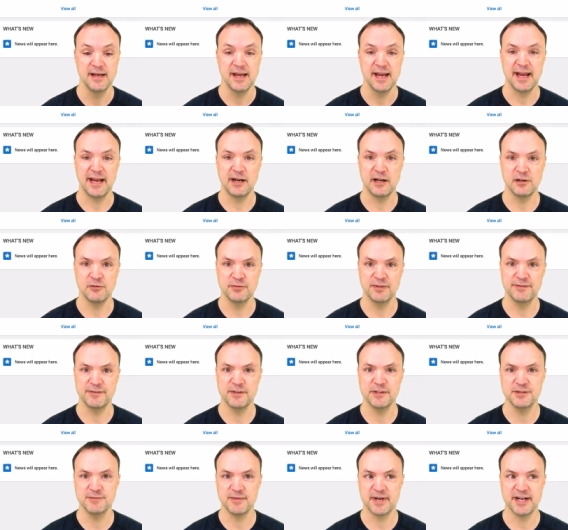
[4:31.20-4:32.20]
And I'll refer
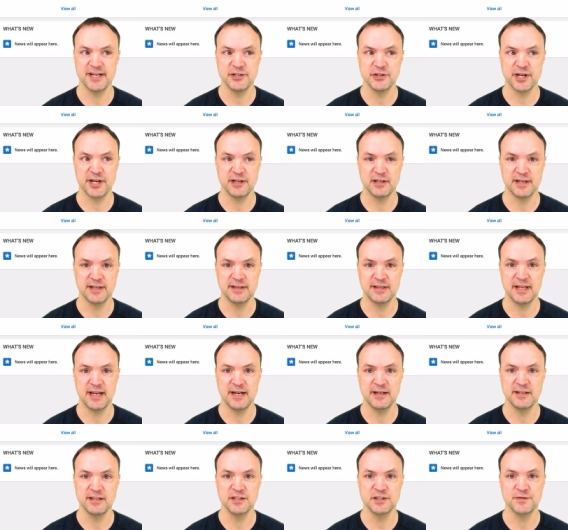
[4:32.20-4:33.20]
to my channel at the
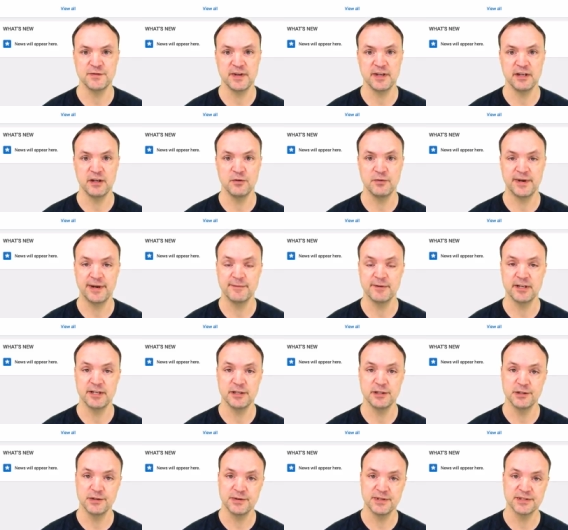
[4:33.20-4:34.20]
end of this video. What I'm going to
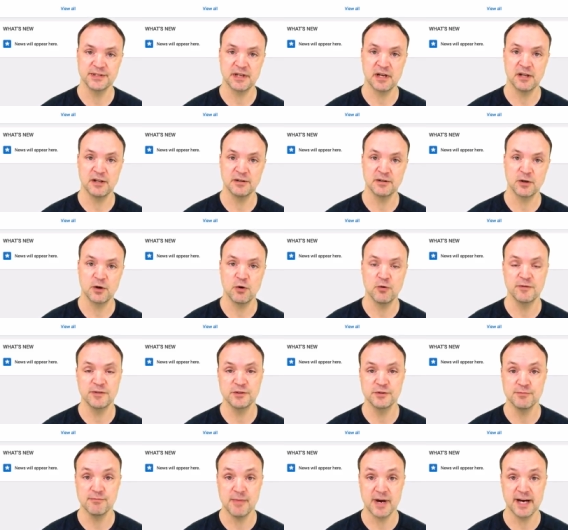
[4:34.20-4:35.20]
do is I'll go over
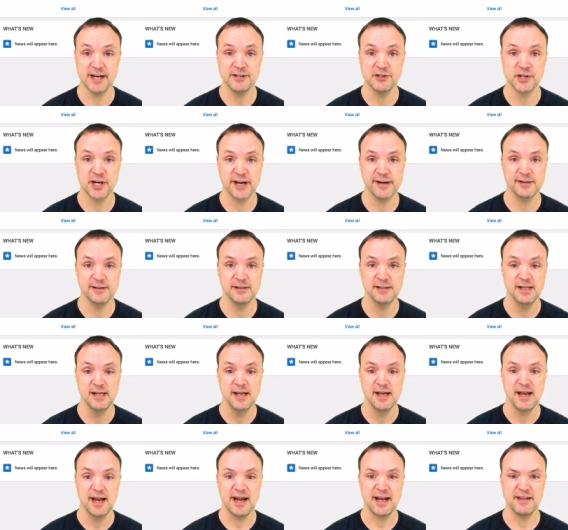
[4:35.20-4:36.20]
to my channel,
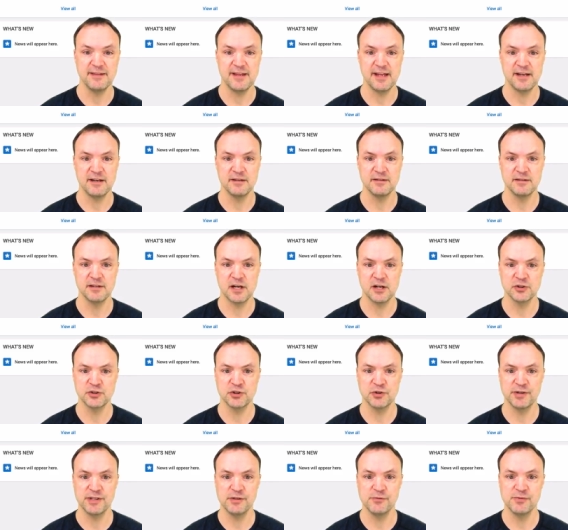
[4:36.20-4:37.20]
and then I'll
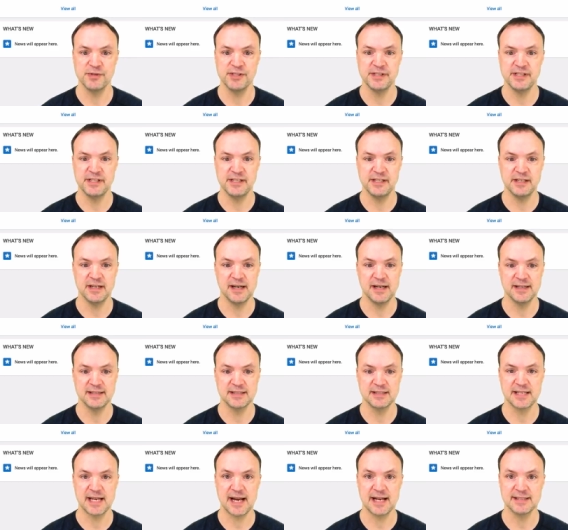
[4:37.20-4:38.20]
show you with the
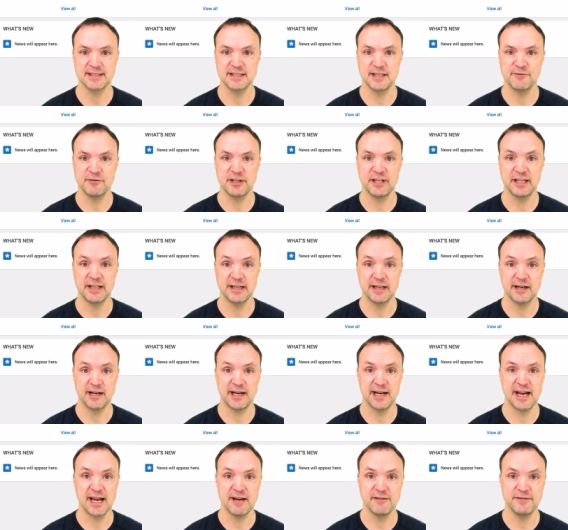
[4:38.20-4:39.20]
stats and everything that I
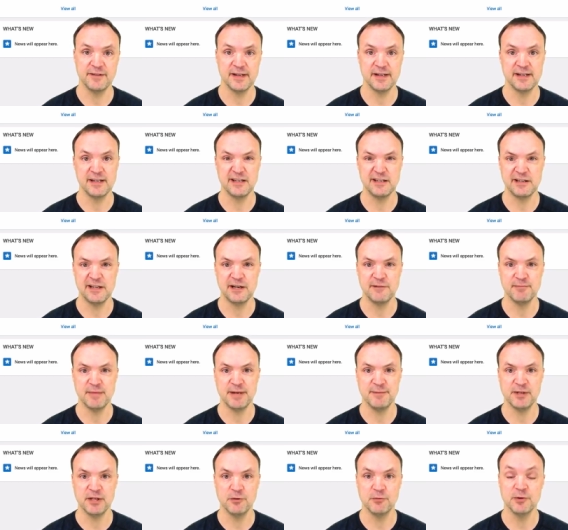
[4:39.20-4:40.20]
have in, and then
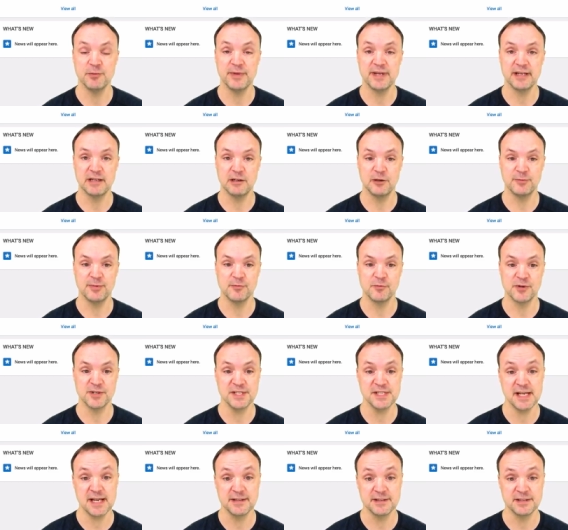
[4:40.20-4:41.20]
maybe it will make a little bit more
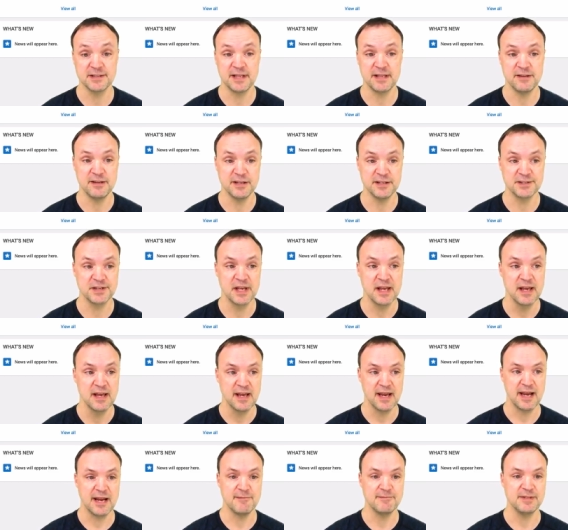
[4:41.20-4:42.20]
sense than this
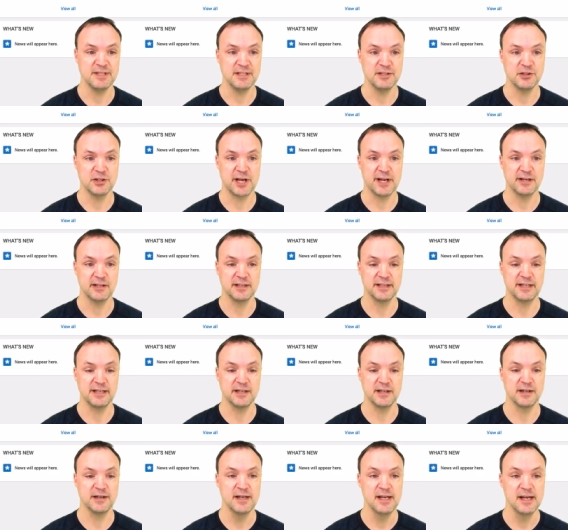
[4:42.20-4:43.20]
empty channel here.